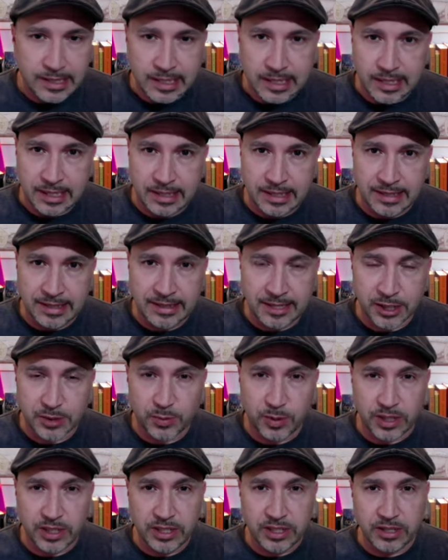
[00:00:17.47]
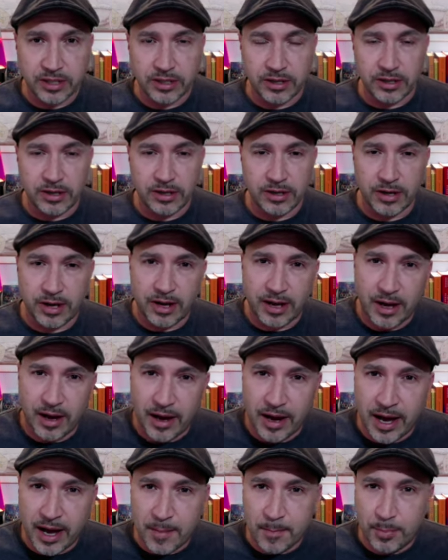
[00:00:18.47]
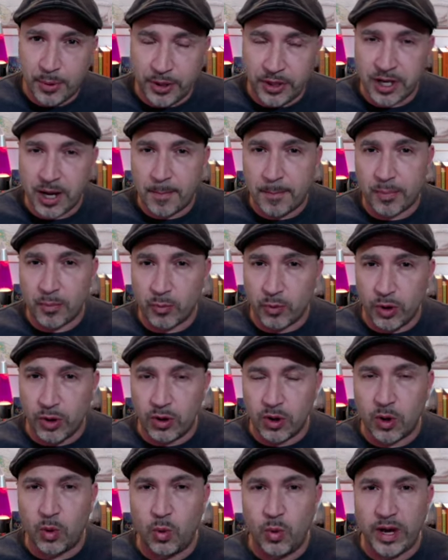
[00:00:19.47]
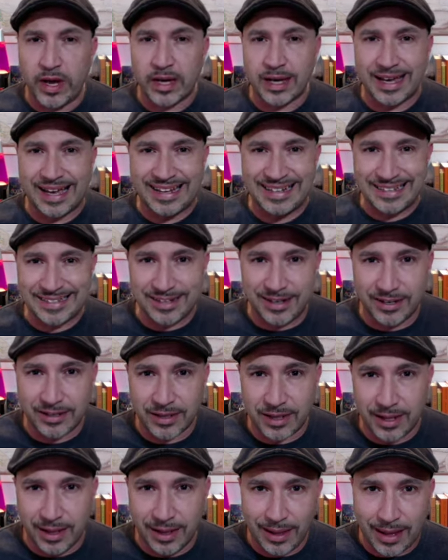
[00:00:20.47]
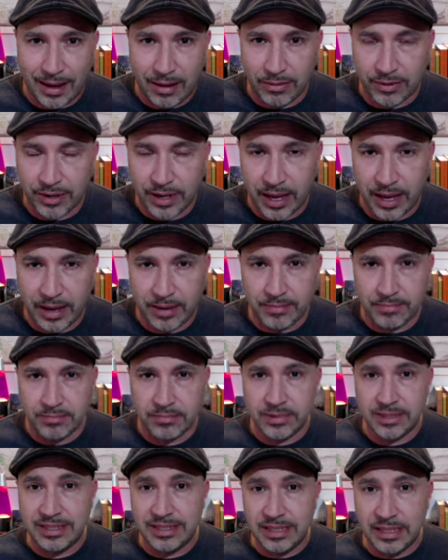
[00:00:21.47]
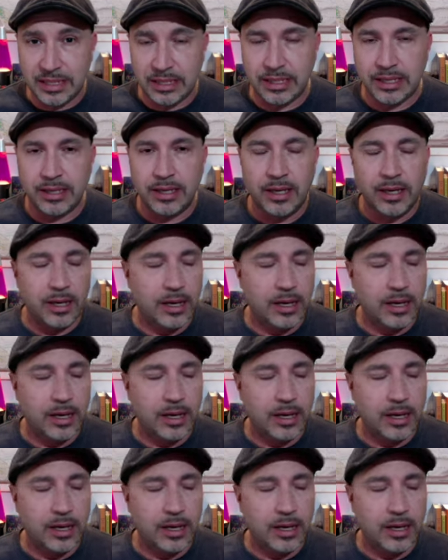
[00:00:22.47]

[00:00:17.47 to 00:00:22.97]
Uh, this one here, I'm putting up real quick and it's on CloudMD.